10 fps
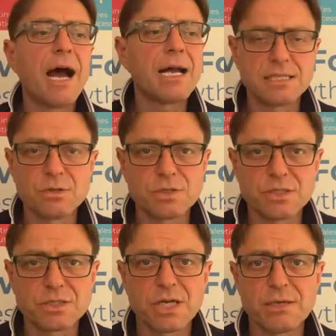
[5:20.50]
until
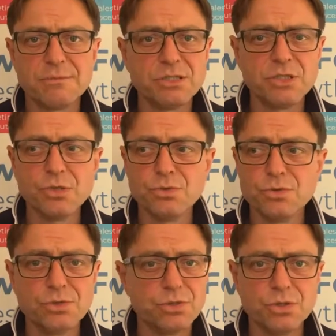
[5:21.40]
such time as you
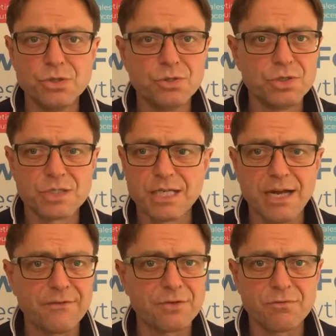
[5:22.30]
just
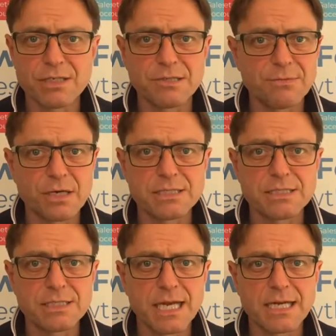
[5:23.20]
have to raise your prices again.